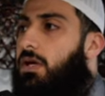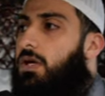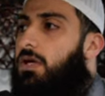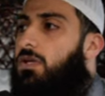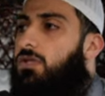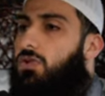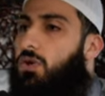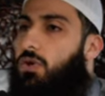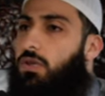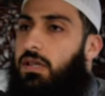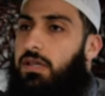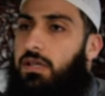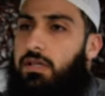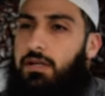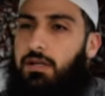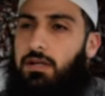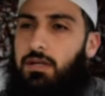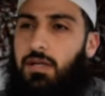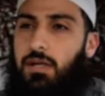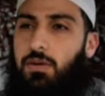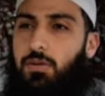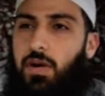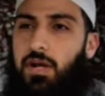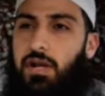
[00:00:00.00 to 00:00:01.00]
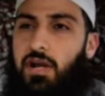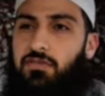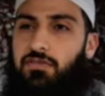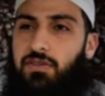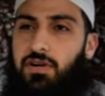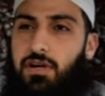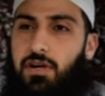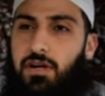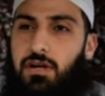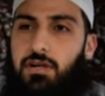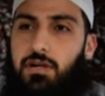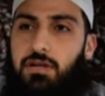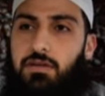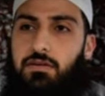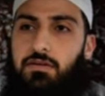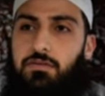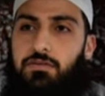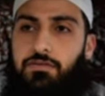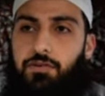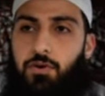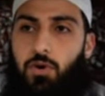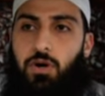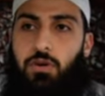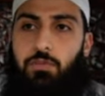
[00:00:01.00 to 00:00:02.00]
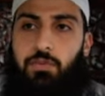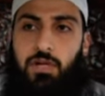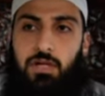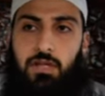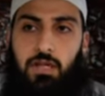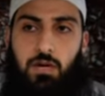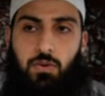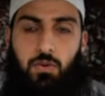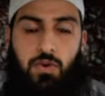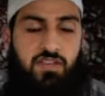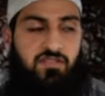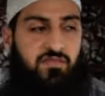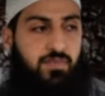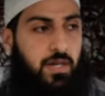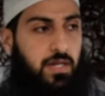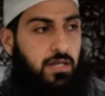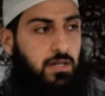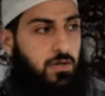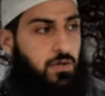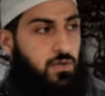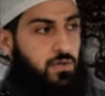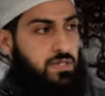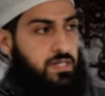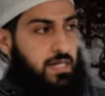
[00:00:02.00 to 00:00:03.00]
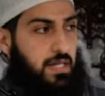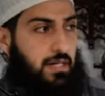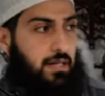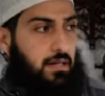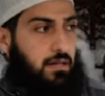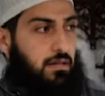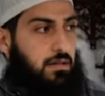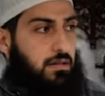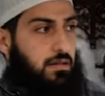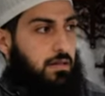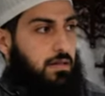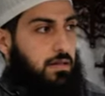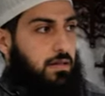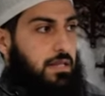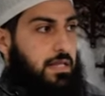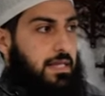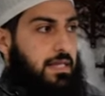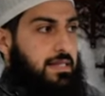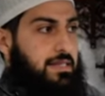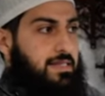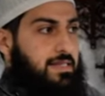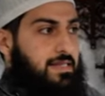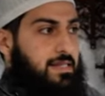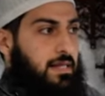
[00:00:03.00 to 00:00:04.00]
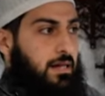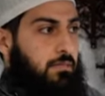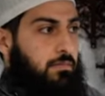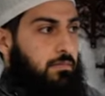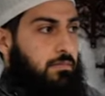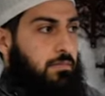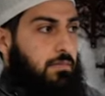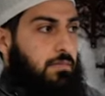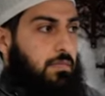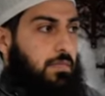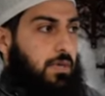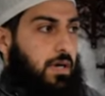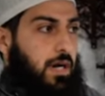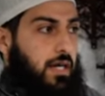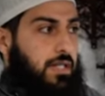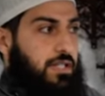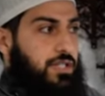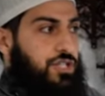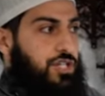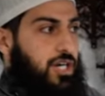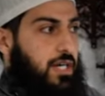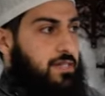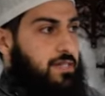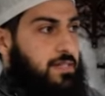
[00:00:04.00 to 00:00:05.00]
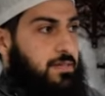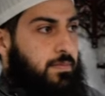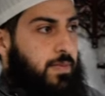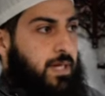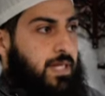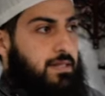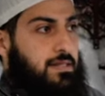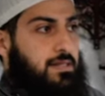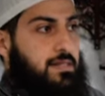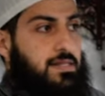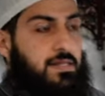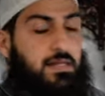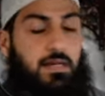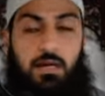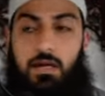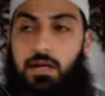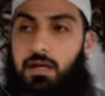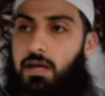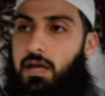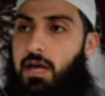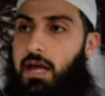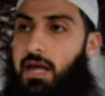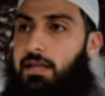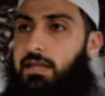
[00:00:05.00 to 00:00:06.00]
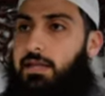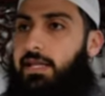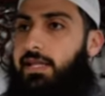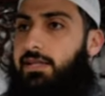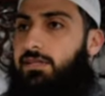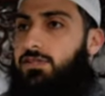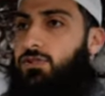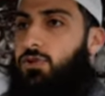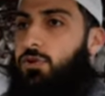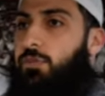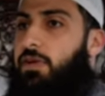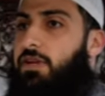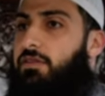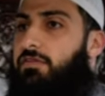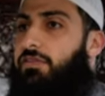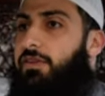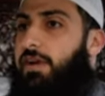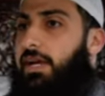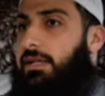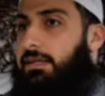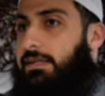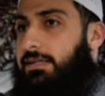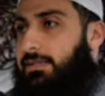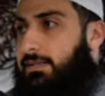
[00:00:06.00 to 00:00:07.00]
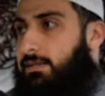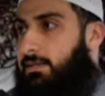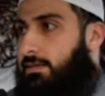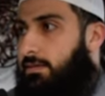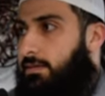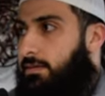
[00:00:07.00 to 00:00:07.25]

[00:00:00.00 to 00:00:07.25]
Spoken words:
So clearly, whatever formula we've been using needs some adjustments and needs to be fixed.